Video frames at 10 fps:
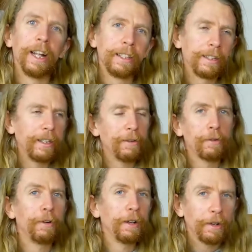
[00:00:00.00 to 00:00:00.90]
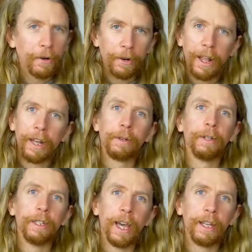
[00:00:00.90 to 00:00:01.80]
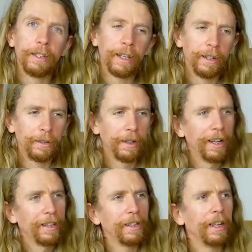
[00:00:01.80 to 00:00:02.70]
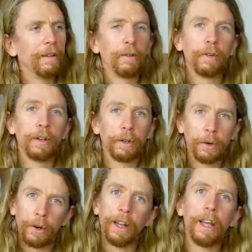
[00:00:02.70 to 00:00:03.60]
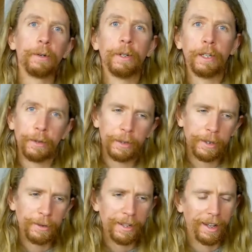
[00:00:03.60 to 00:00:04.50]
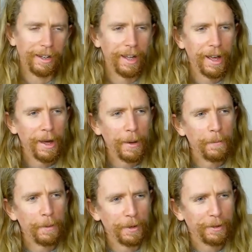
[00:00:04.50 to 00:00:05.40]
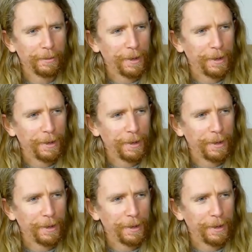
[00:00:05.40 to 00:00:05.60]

That's you never find a cornetto in Yeats. I don't think you'll ever find a cornetto in a U2 song. But